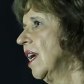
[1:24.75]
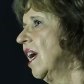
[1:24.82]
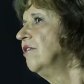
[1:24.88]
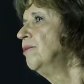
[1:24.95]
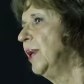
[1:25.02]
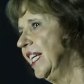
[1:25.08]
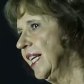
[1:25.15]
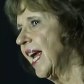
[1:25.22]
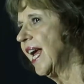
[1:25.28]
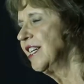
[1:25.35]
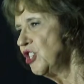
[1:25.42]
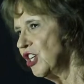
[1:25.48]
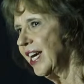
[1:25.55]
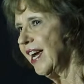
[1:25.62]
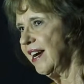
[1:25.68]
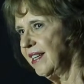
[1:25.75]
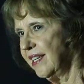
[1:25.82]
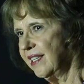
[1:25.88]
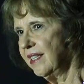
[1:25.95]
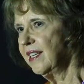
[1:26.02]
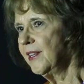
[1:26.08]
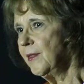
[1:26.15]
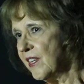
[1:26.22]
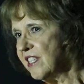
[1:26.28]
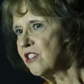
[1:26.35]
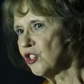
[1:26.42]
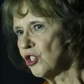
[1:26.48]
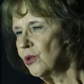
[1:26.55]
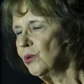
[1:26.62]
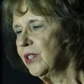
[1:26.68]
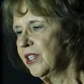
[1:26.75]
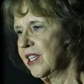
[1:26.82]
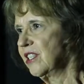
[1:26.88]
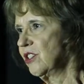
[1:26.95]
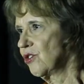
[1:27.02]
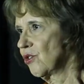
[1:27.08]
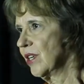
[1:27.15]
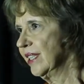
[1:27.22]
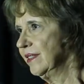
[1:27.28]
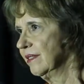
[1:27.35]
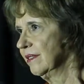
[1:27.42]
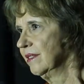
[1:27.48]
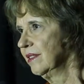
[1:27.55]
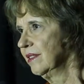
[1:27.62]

of being educated in this school district.